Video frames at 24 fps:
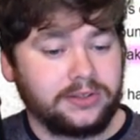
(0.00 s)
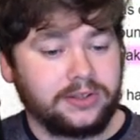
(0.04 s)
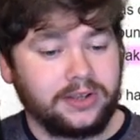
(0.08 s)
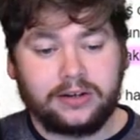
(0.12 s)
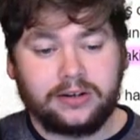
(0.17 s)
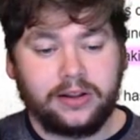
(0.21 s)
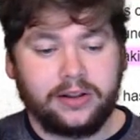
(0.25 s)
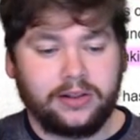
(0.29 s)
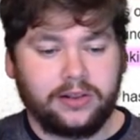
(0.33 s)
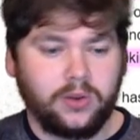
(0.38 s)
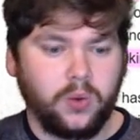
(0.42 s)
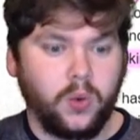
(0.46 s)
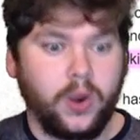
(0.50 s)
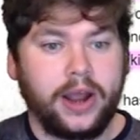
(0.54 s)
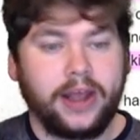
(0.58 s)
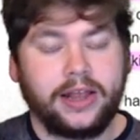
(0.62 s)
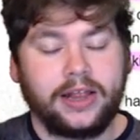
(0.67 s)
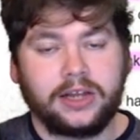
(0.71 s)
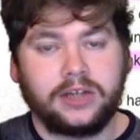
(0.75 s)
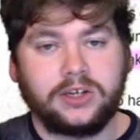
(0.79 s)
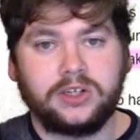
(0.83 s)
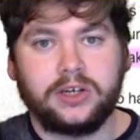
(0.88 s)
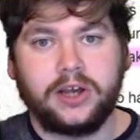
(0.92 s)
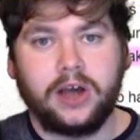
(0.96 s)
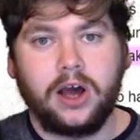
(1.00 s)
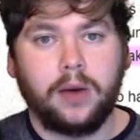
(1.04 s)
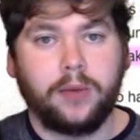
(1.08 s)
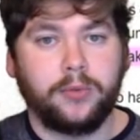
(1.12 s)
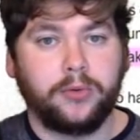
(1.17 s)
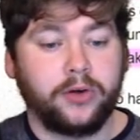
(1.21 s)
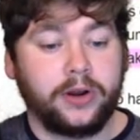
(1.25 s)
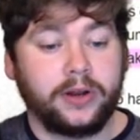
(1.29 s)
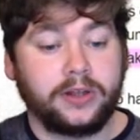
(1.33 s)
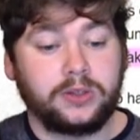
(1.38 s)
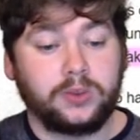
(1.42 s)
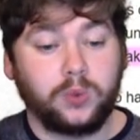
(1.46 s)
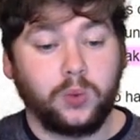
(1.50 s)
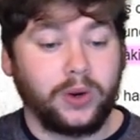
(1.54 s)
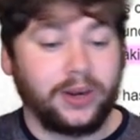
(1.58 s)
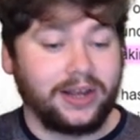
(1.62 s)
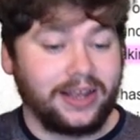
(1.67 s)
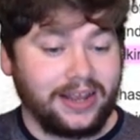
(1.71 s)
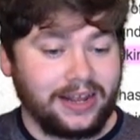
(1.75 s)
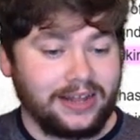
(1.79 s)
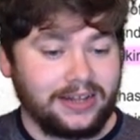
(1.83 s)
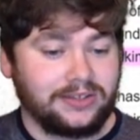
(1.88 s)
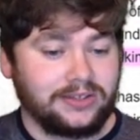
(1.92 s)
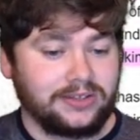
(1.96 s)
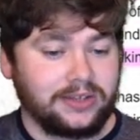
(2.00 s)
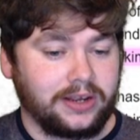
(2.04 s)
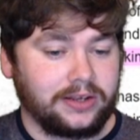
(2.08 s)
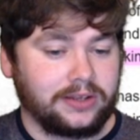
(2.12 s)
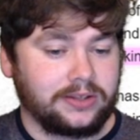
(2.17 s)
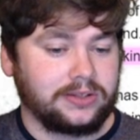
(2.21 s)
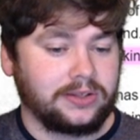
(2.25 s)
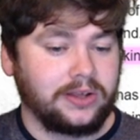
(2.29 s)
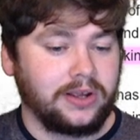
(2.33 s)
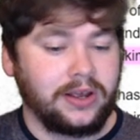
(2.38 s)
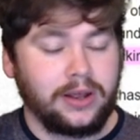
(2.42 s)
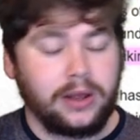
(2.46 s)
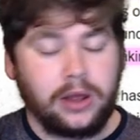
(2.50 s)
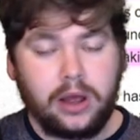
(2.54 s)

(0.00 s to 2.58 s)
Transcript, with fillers: in the way that she operates with insects.